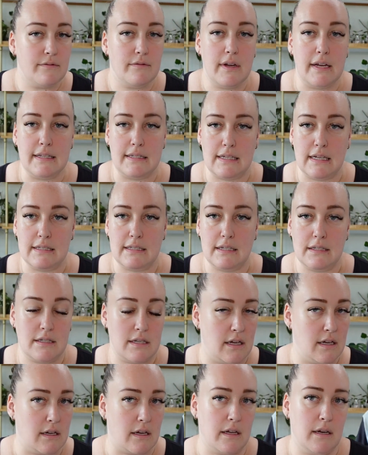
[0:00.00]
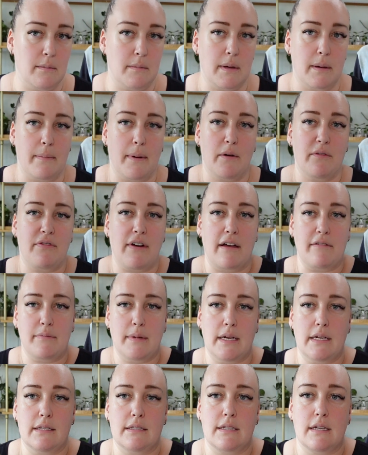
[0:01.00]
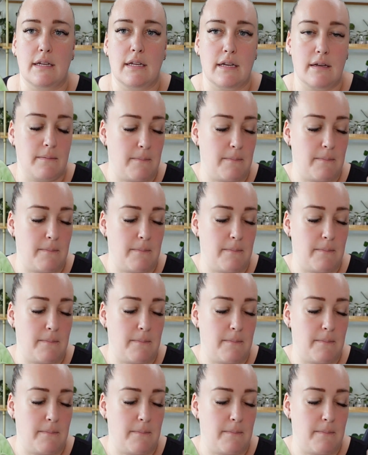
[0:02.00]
it says it's gonna be about 5 minutes, honey.